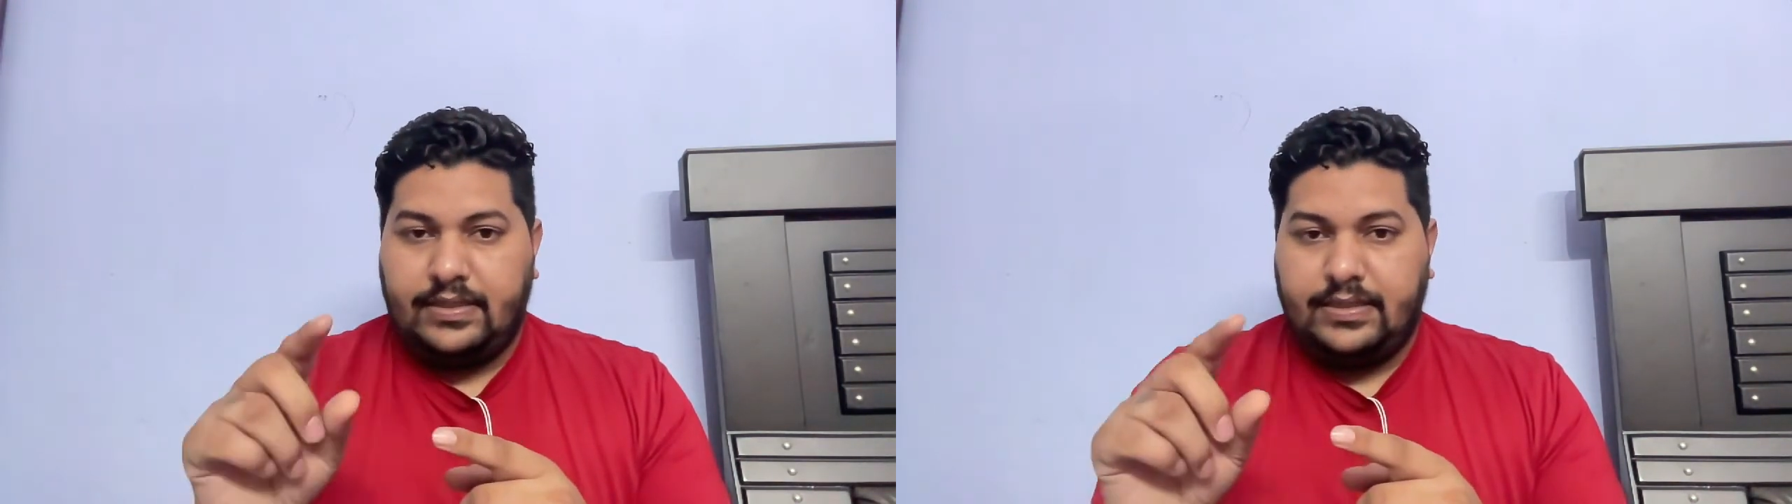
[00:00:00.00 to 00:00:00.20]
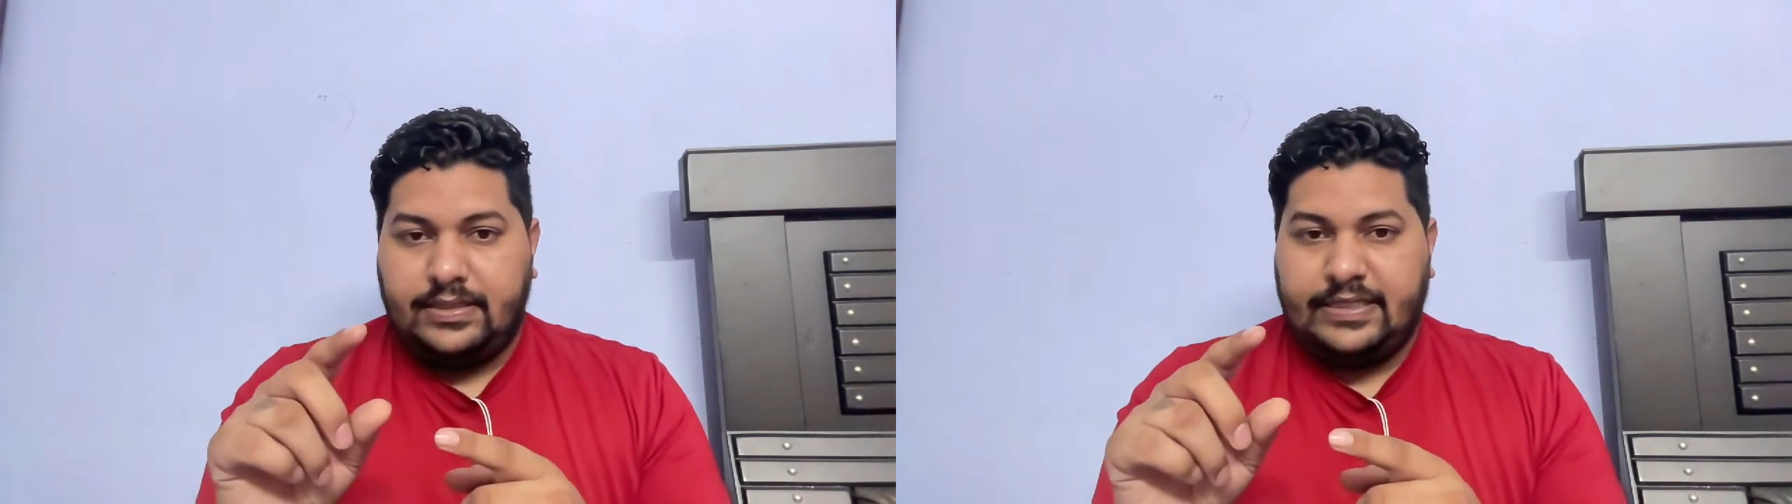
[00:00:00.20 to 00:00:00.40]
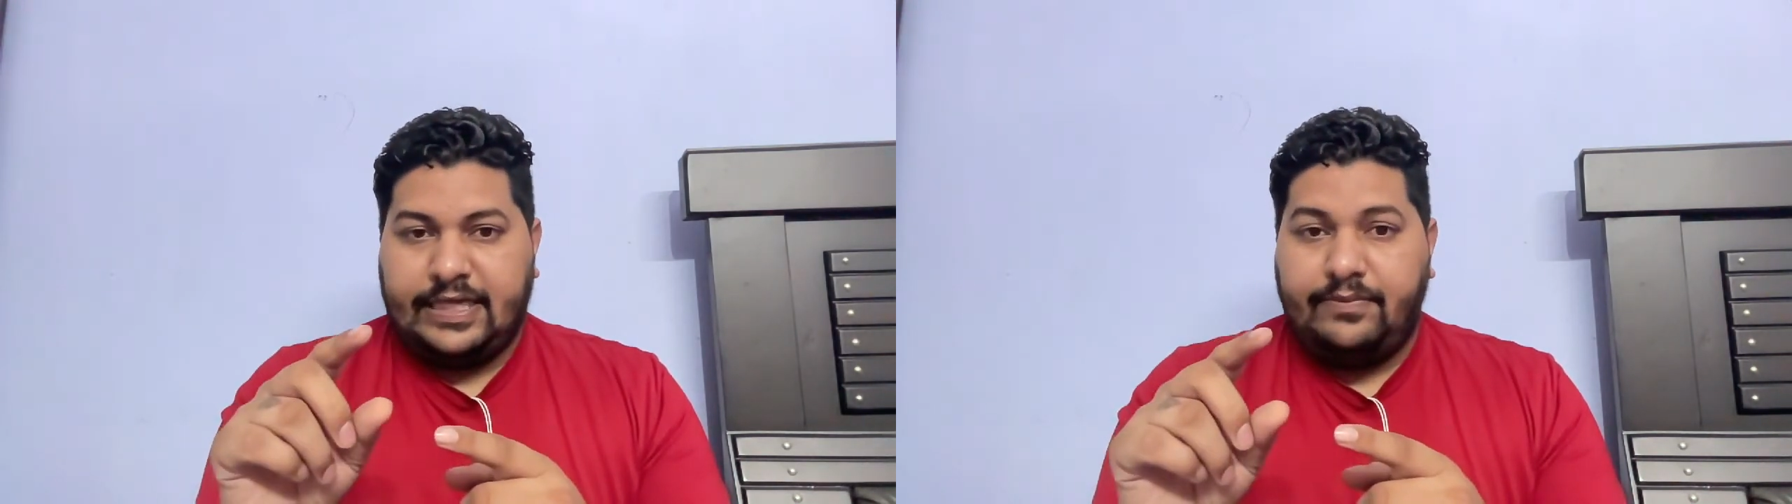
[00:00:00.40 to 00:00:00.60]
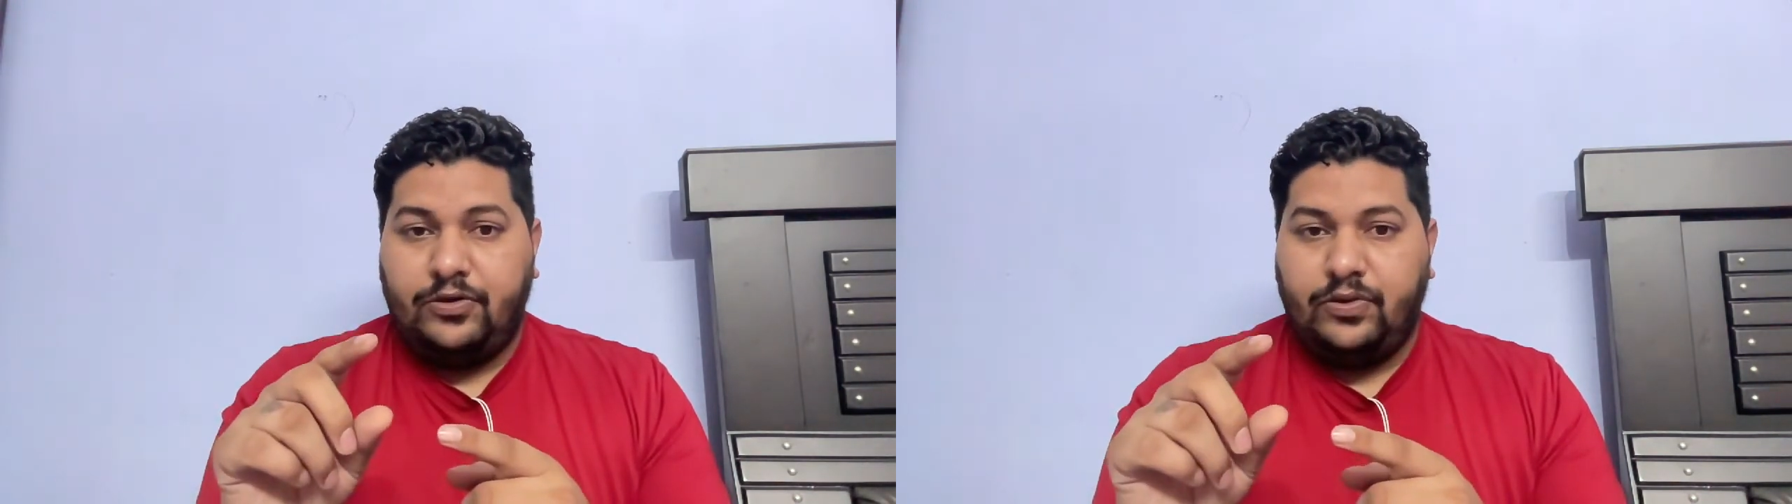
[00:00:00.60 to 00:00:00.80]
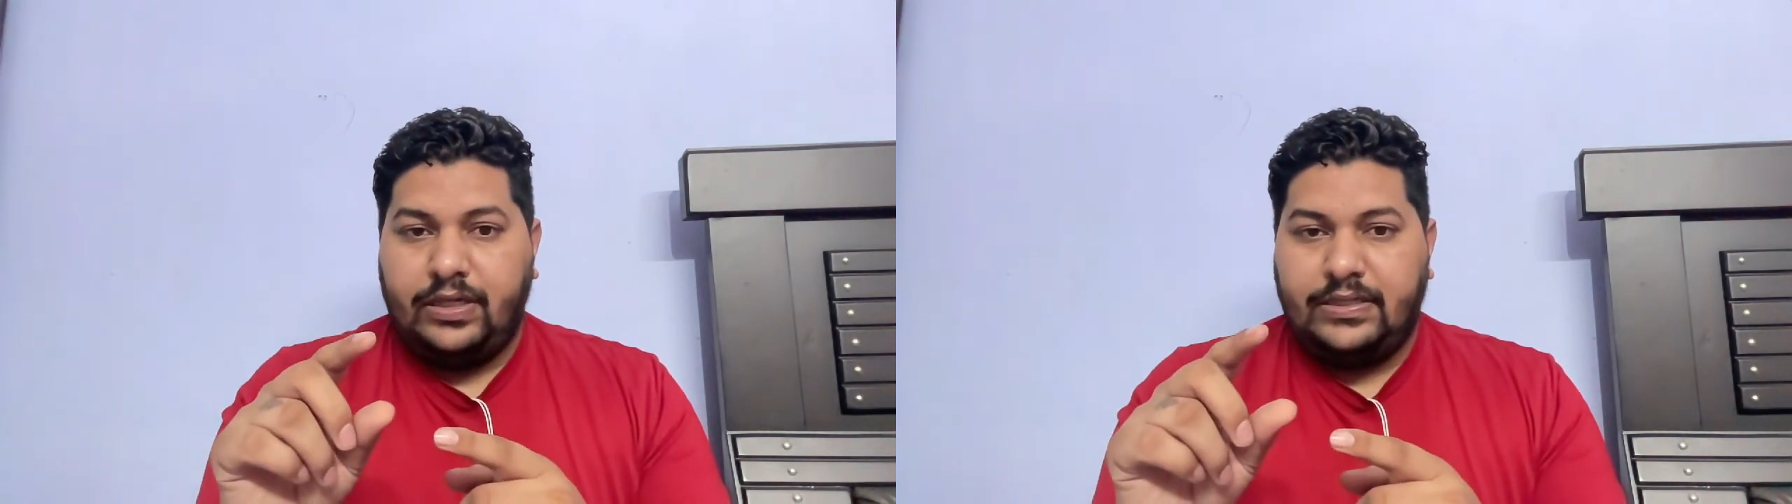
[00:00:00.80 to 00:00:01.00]
Same
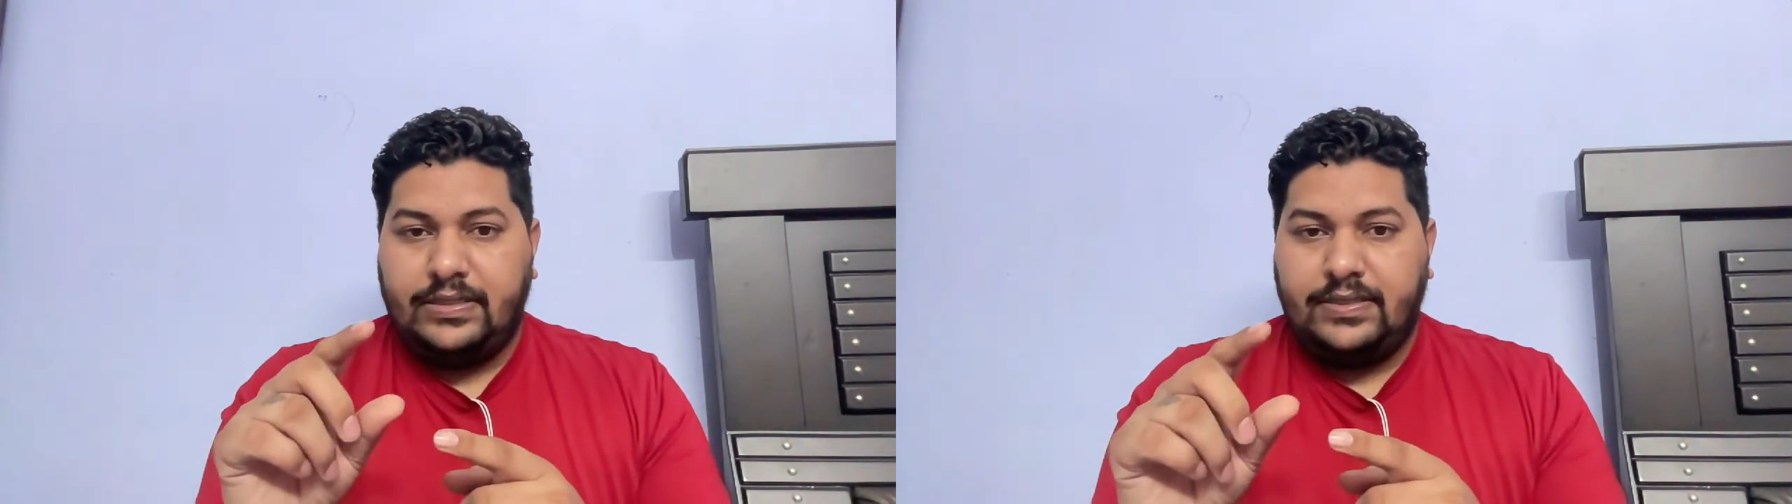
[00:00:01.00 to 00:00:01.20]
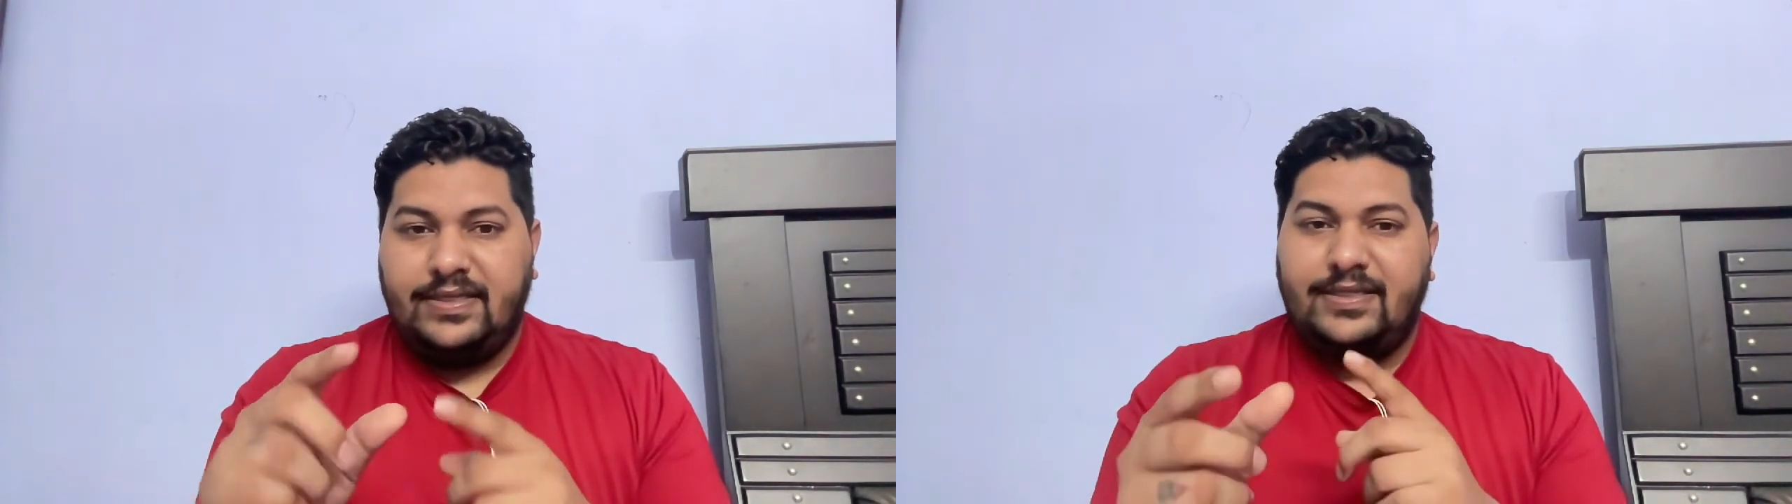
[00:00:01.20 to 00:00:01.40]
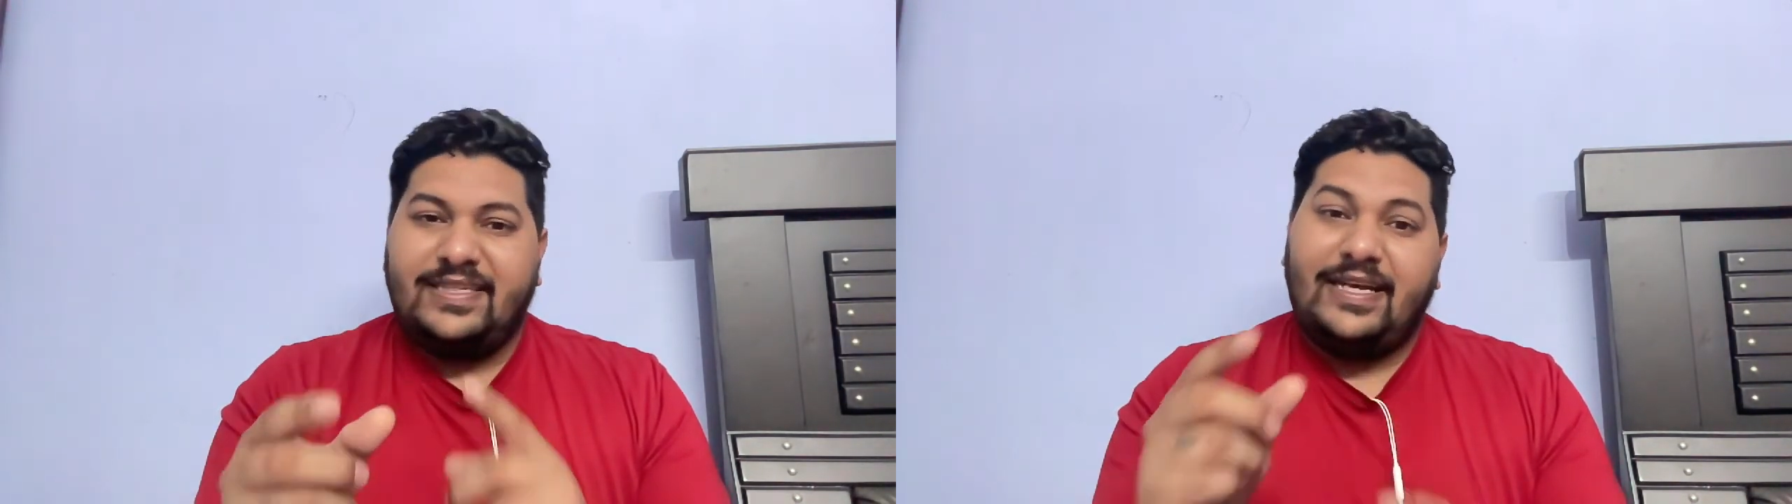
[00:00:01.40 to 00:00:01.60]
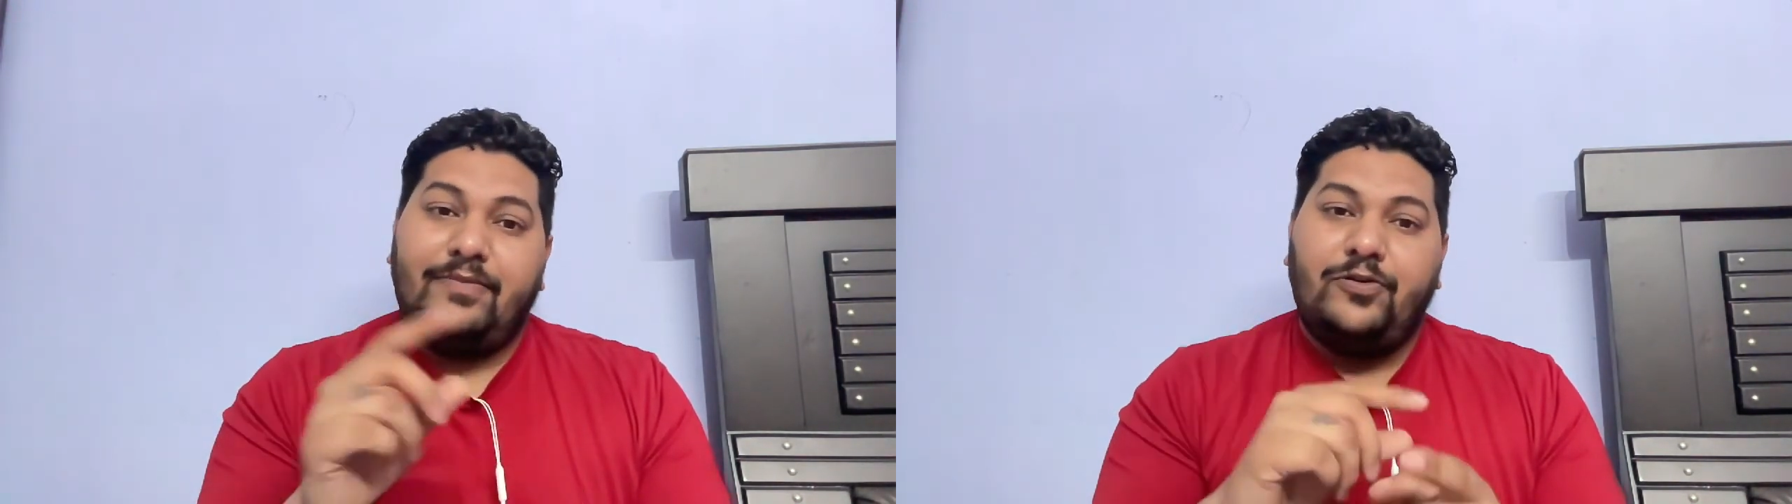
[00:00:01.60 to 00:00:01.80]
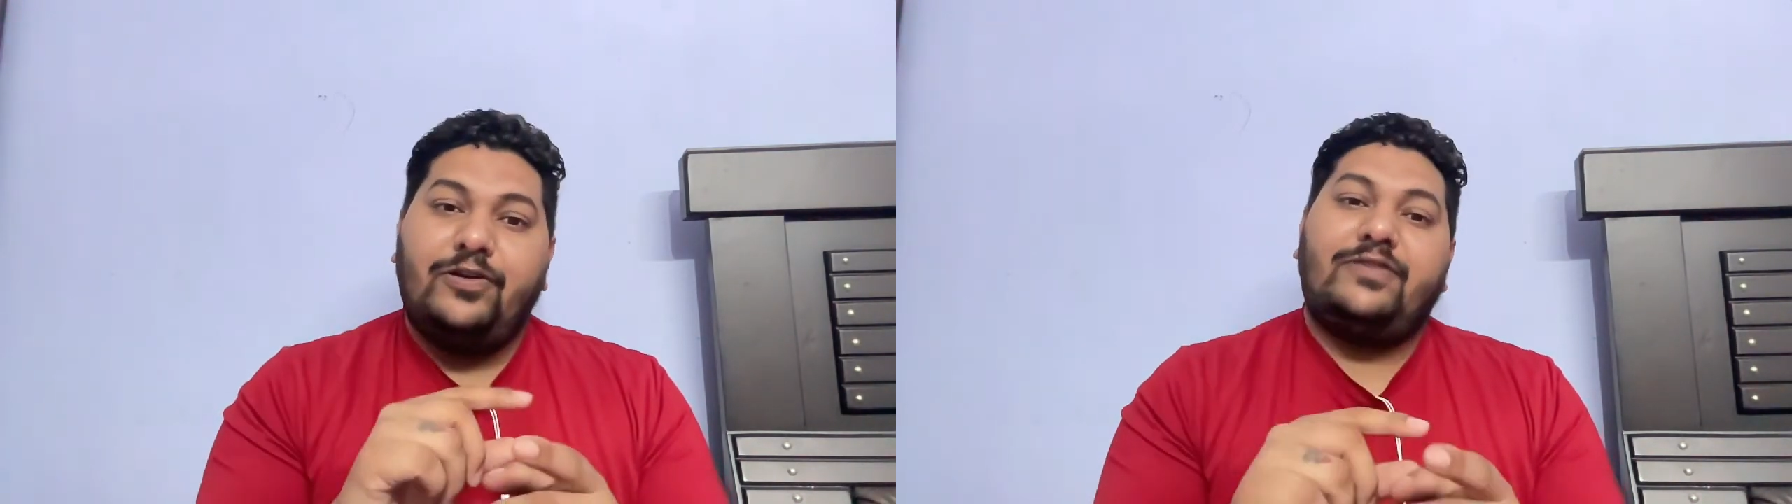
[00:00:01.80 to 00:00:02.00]
rules
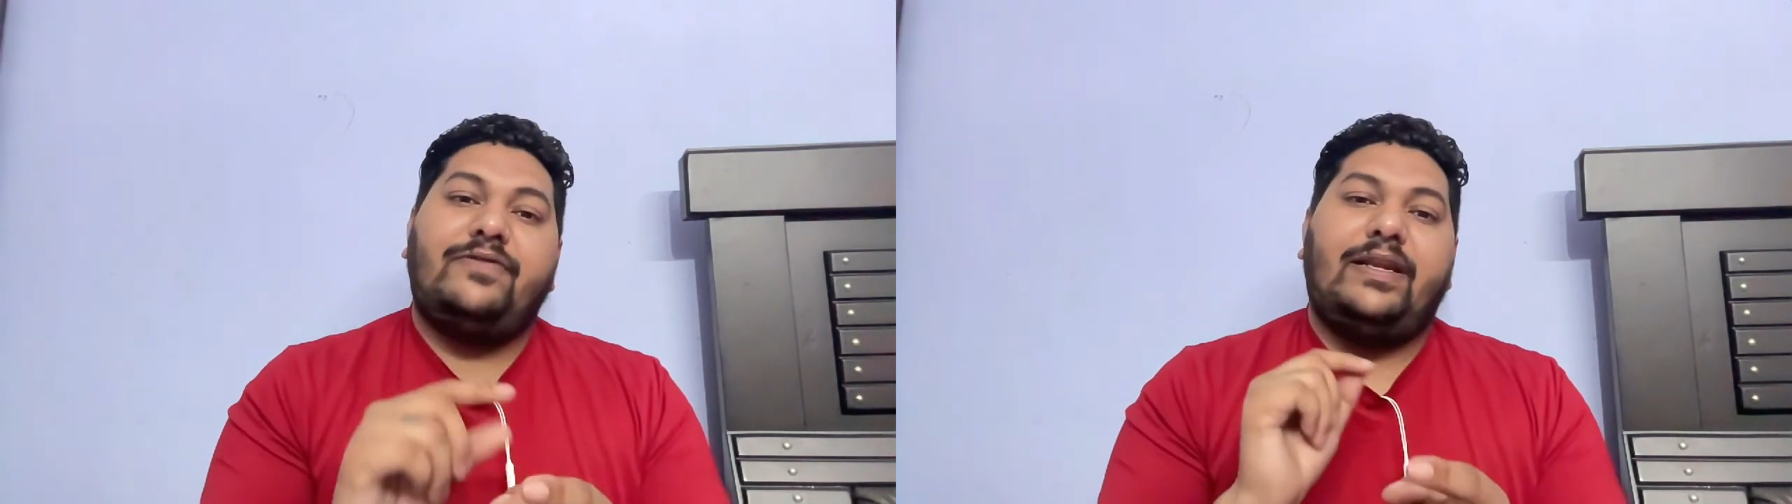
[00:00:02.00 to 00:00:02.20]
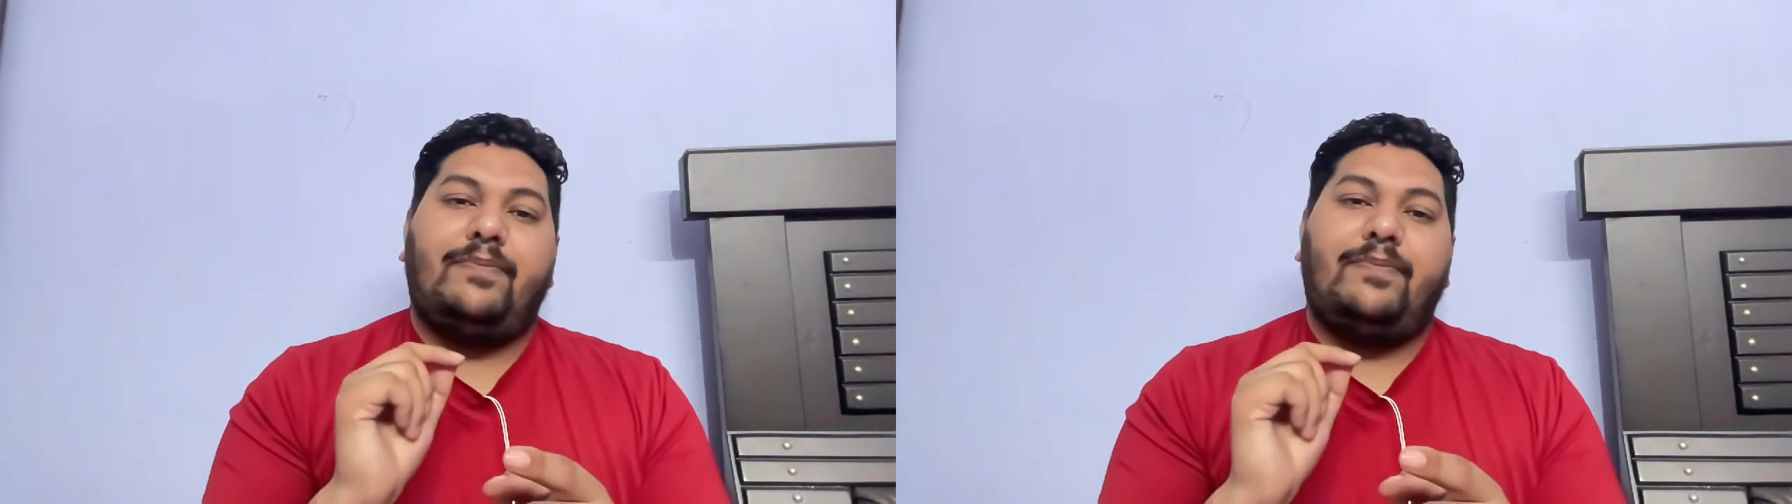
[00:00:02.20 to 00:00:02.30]
will